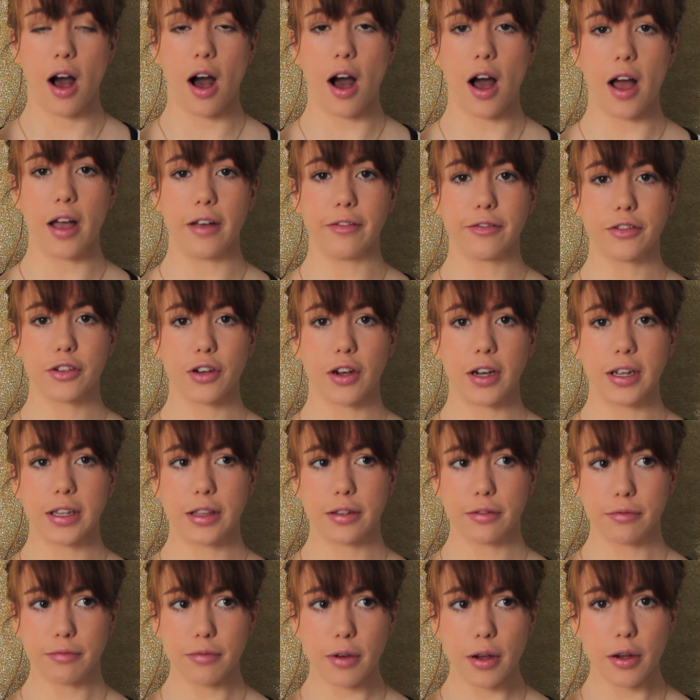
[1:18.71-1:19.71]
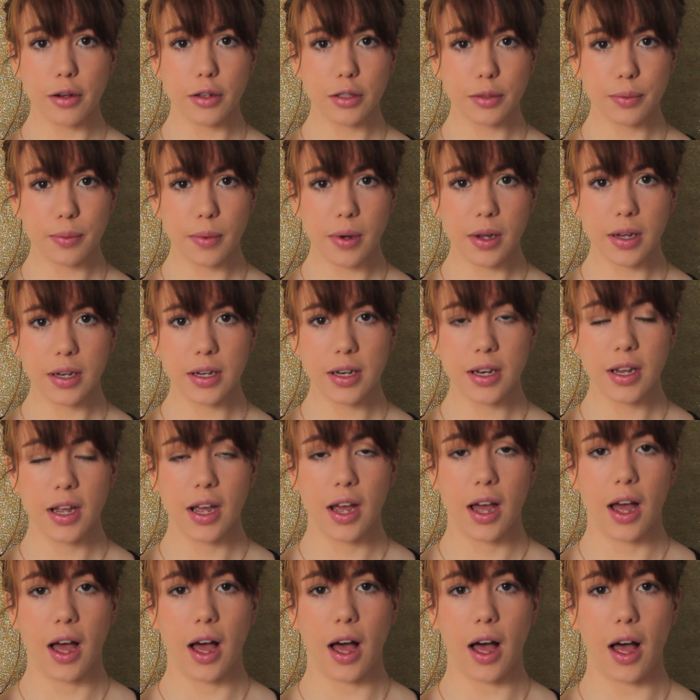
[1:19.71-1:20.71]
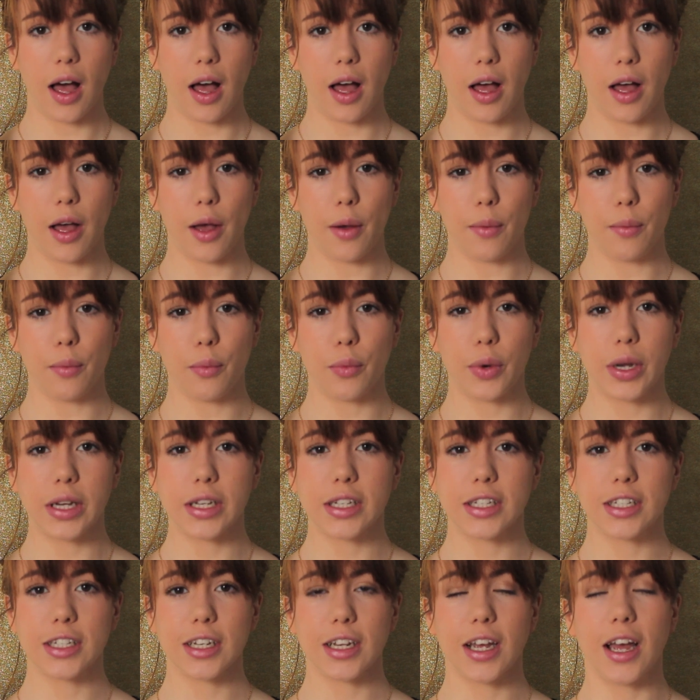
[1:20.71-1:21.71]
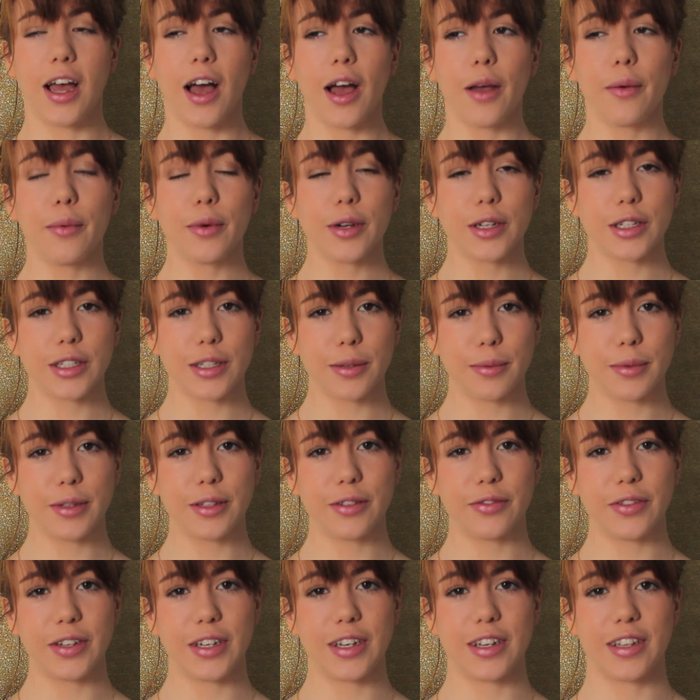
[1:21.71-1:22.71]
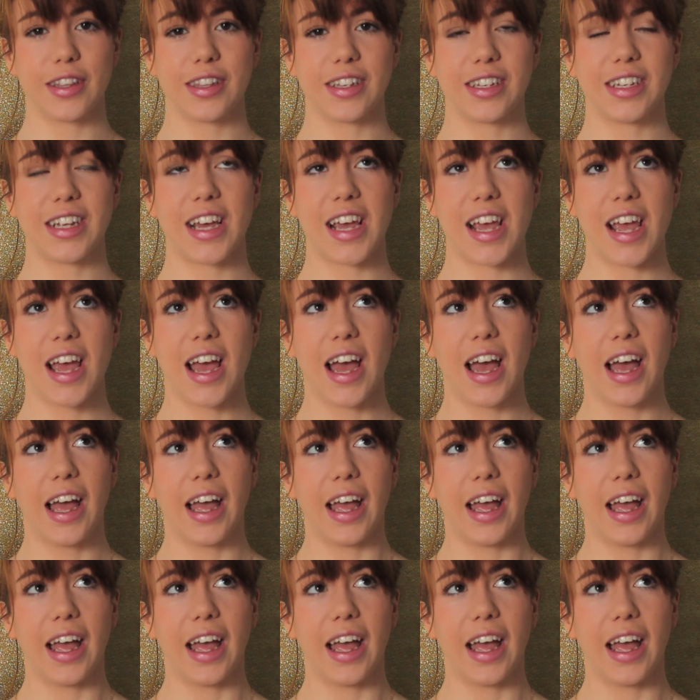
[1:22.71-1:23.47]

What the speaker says: I've tried the rose one, which I watched someone's video the other day,